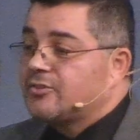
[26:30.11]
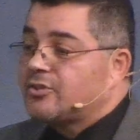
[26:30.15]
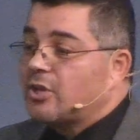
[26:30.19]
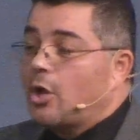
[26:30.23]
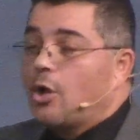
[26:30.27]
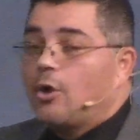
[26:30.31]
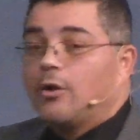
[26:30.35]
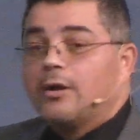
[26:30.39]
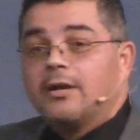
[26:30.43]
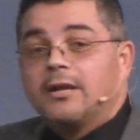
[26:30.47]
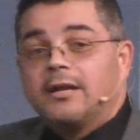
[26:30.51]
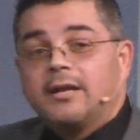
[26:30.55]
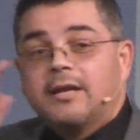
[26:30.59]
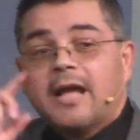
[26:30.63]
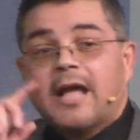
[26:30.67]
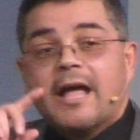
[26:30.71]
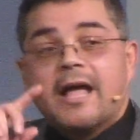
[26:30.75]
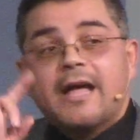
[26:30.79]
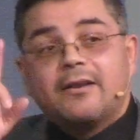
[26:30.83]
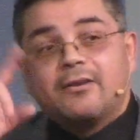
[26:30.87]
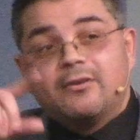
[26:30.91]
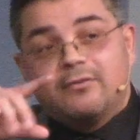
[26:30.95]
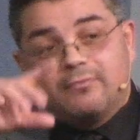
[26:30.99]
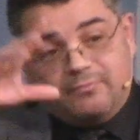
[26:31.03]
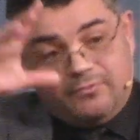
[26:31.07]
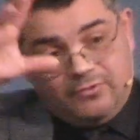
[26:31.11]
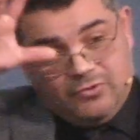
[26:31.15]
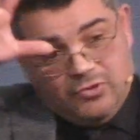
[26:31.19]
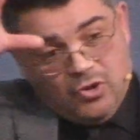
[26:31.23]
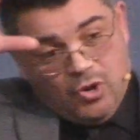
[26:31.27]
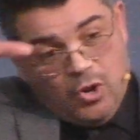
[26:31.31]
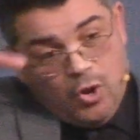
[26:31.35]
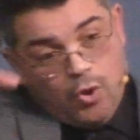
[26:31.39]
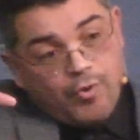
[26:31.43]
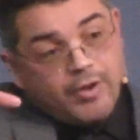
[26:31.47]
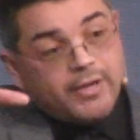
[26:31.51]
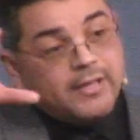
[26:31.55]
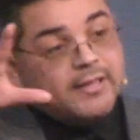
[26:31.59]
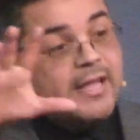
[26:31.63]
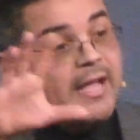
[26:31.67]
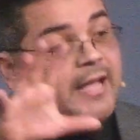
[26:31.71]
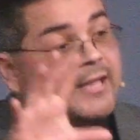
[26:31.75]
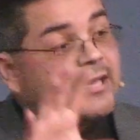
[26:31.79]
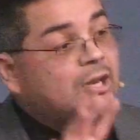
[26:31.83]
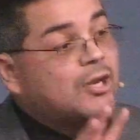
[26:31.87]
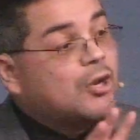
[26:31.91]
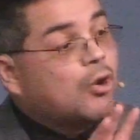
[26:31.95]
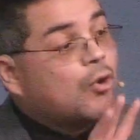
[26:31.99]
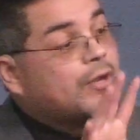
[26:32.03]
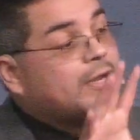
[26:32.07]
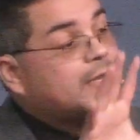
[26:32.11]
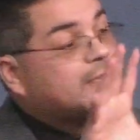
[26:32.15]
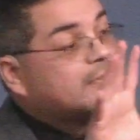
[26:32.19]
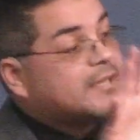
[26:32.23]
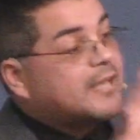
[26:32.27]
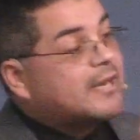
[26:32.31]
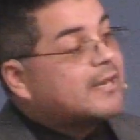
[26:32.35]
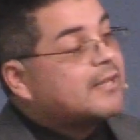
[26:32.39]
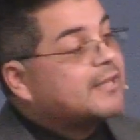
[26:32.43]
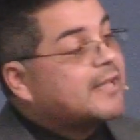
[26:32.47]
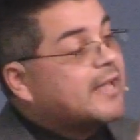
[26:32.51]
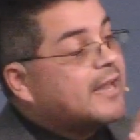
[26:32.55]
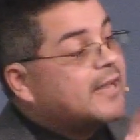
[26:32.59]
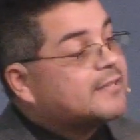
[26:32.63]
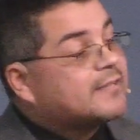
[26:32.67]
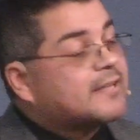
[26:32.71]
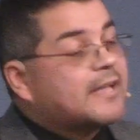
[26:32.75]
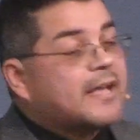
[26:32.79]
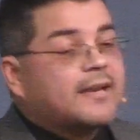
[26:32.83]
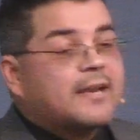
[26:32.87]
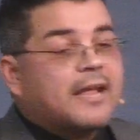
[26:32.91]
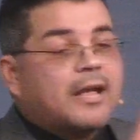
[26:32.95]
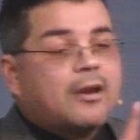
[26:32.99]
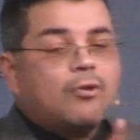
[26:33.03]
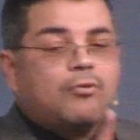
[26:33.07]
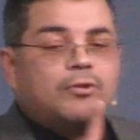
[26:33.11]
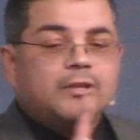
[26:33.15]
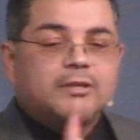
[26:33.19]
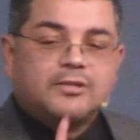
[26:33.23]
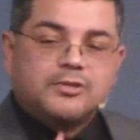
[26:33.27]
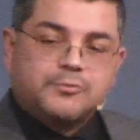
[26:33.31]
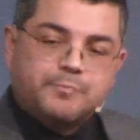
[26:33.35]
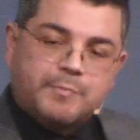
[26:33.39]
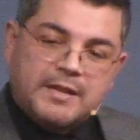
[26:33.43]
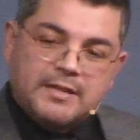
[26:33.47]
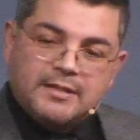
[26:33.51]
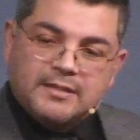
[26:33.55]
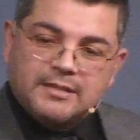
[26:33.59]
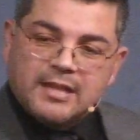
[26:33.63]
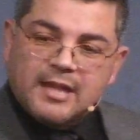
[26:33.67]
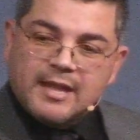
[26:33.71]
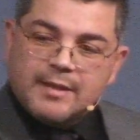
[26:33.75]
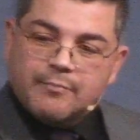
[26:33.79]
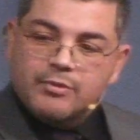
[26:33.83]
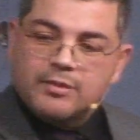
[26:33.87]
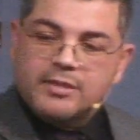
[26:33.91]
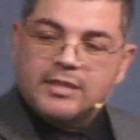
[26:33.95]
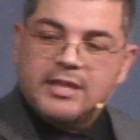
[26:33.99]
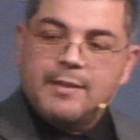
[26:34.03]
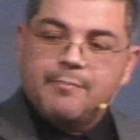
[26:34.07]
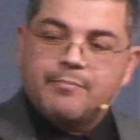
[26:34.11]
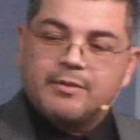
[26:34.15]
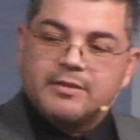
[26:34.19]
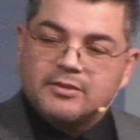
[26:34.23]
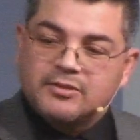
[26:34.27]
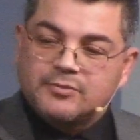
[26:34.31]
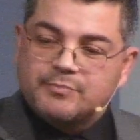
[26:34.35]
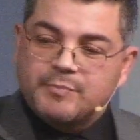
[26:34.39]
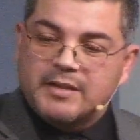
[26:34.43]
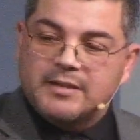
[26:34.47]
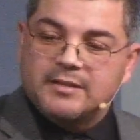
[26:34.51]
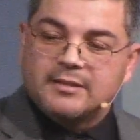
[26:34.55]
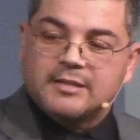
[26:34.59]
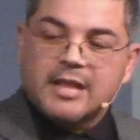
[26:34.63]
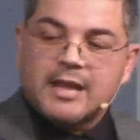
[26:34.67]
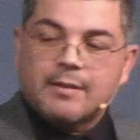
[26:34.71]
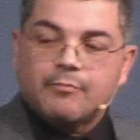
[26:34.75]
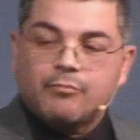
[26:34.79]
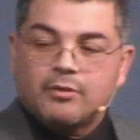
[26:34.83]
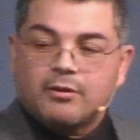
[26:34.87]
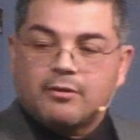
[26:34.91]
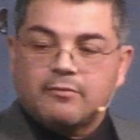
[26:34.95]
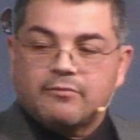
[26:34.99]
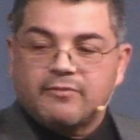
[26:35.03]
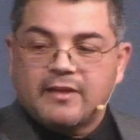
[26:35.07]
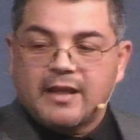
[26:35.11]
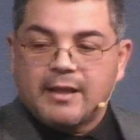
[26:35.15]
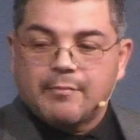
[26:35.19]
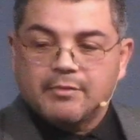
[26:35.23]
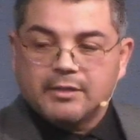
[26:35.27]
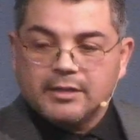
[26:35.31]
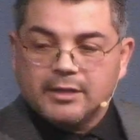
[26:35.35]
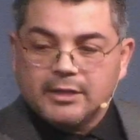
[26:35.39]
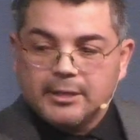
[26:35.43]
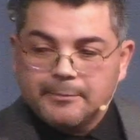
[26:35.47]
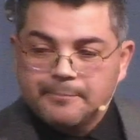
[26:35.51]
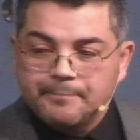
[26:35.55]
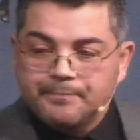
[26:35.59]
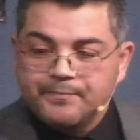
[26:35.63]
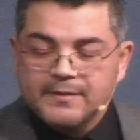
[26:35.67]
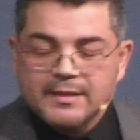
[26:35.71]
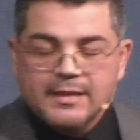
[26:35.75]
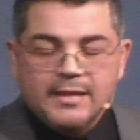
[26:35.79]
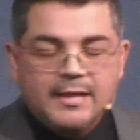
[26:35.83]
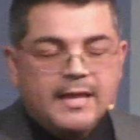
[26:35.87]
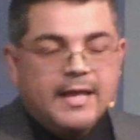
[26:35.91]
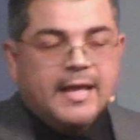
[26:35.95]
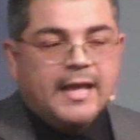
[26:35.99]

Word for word: And so, God, knowing that, you know, He set a day aside not only to spend time with Him, but to spend time with our family.